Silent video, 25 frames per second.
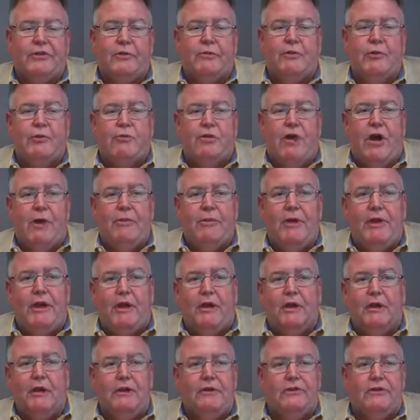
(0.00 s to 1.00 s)
Someone brought me
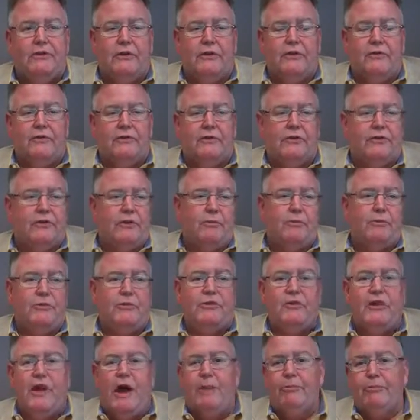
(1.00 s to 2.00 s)
a list of some
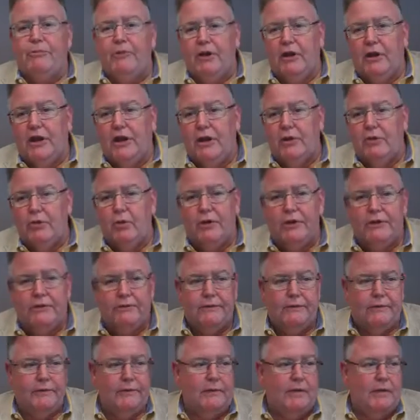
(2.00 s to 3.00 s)
top
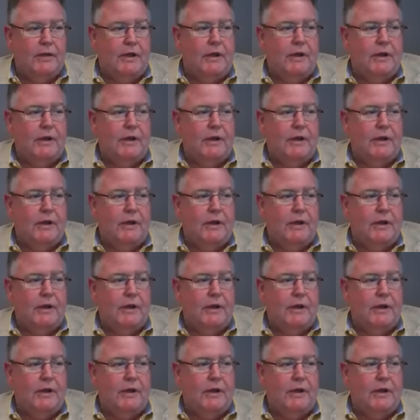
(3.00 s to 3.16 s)
delinquents,